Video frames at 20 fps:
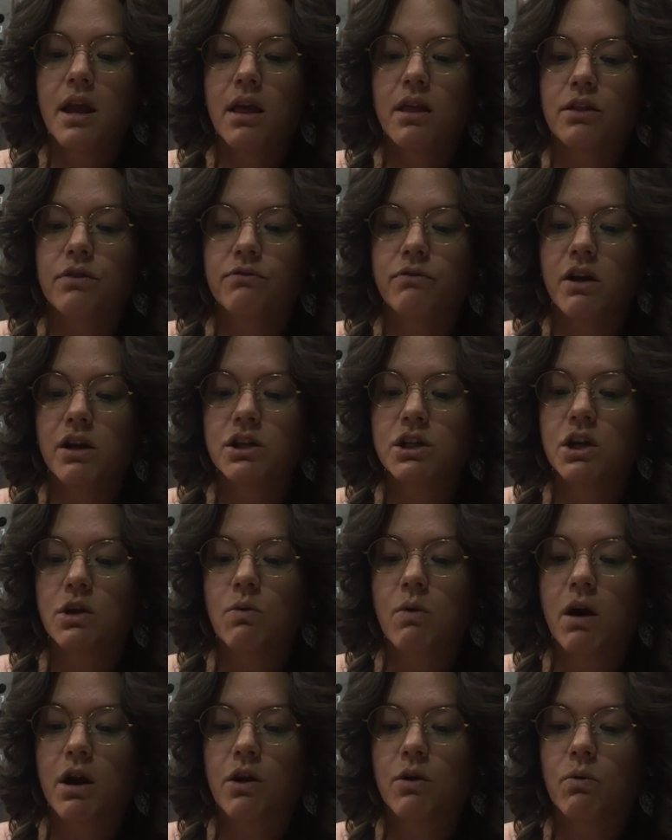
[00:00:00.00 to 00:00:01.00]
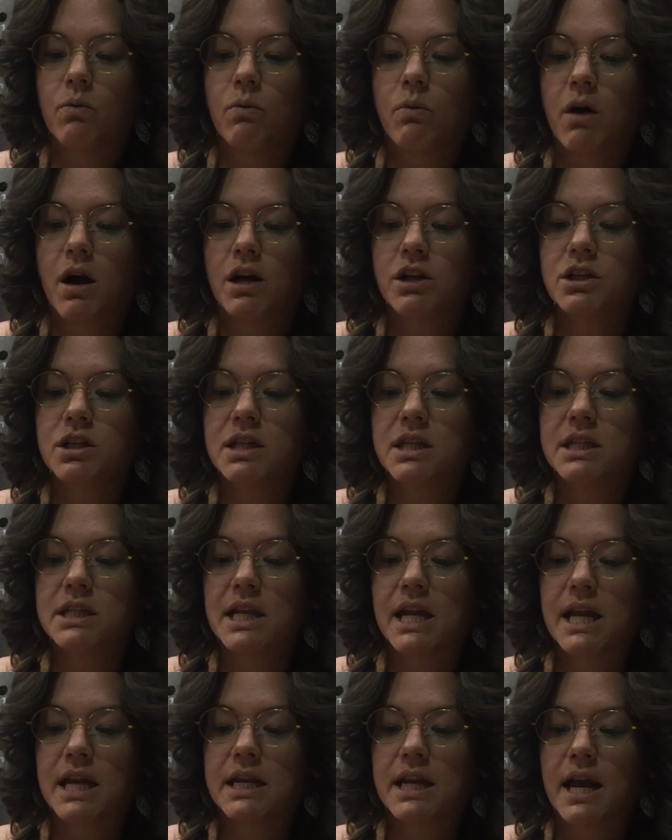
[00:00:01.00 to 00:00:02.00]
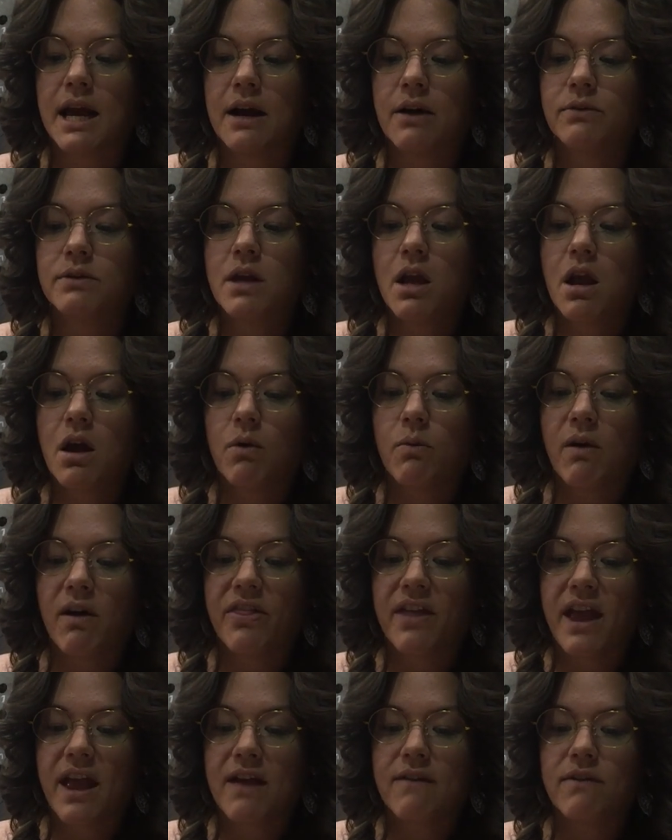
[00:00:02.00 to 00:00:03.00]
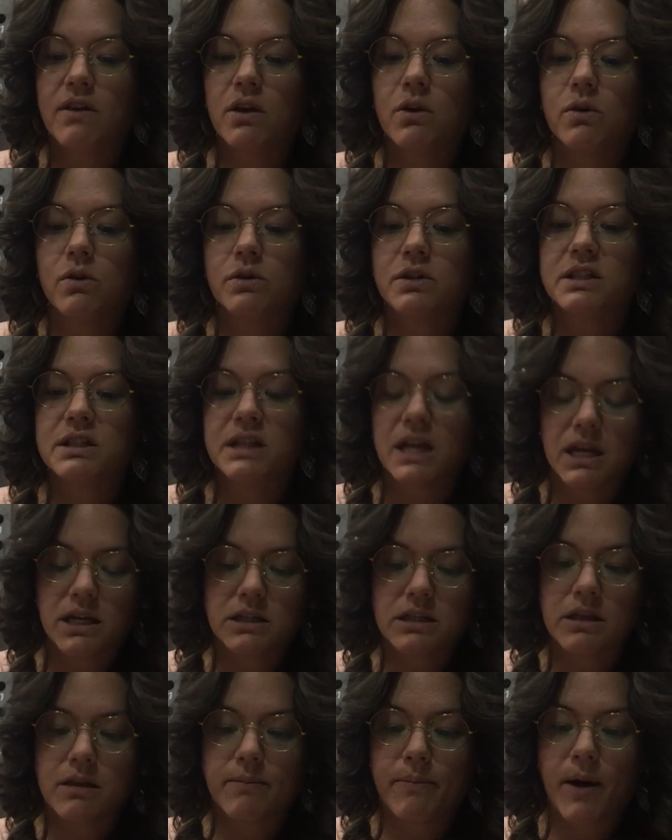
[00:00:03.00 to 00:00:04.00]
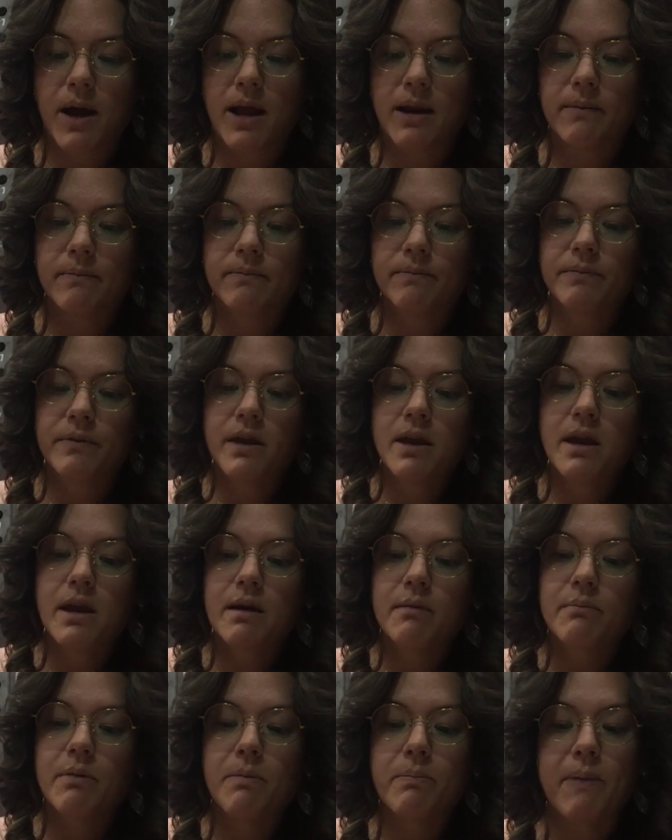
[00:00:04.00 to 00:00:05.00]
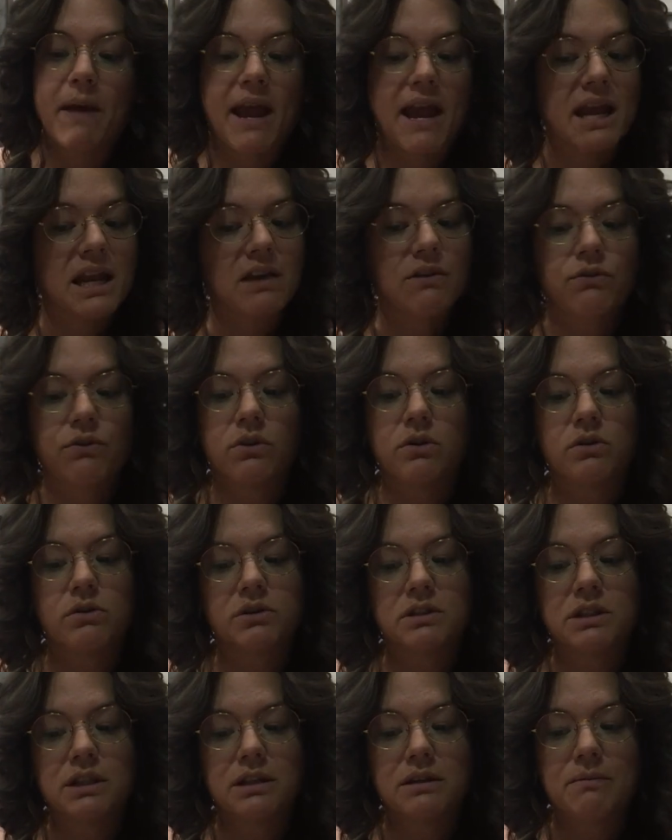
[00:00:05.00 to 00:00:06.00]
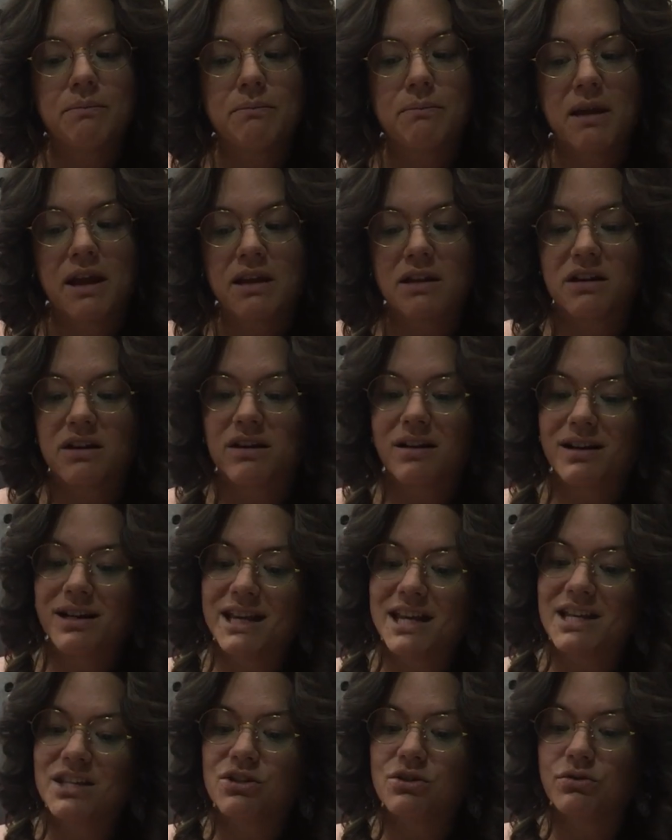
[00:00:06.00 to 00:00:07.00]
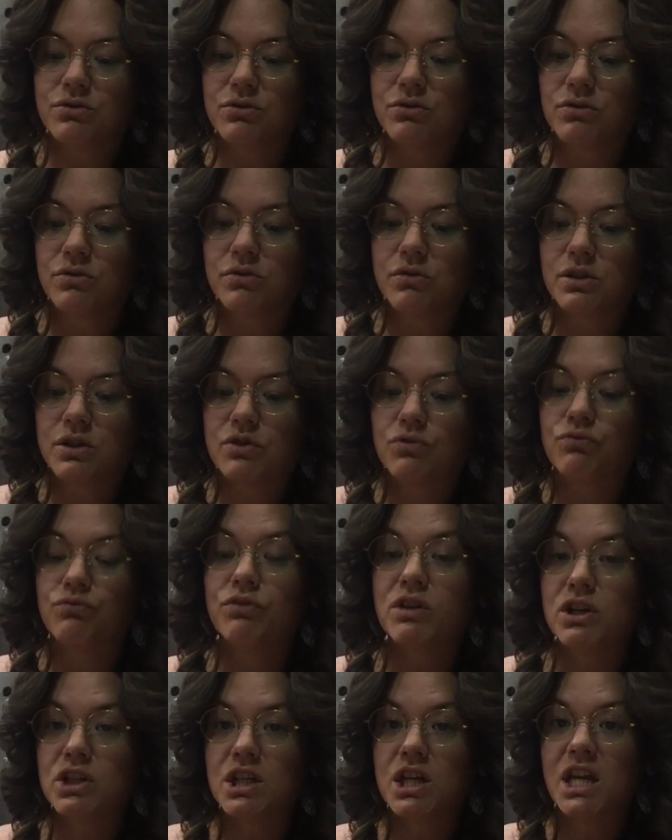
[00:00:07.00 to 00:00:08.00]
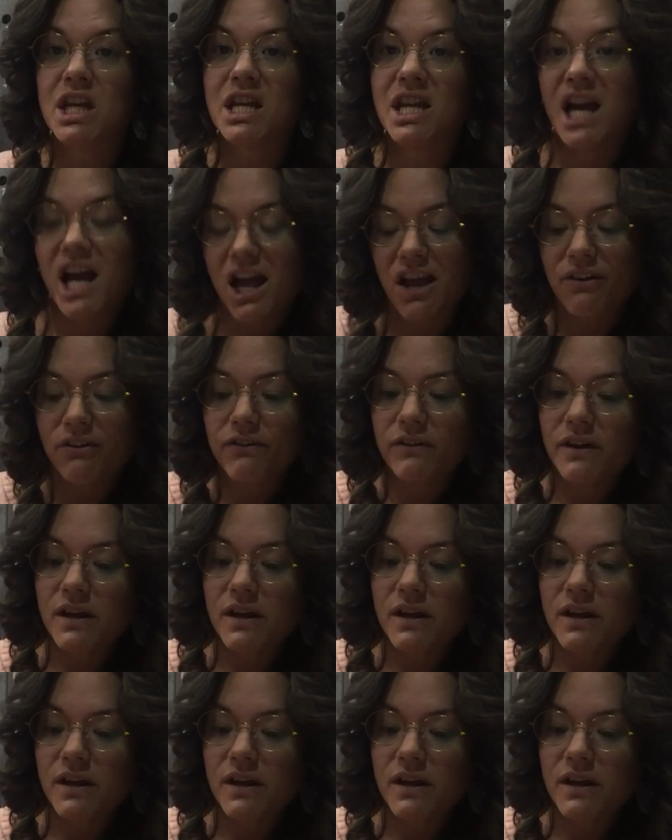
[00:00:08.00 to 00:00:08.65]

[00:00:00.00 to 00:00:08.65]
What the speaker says: The rushing water washed the sand out while the heavy gold sank to the bottom. But panning for gold didn't make the conquistadors rich enough.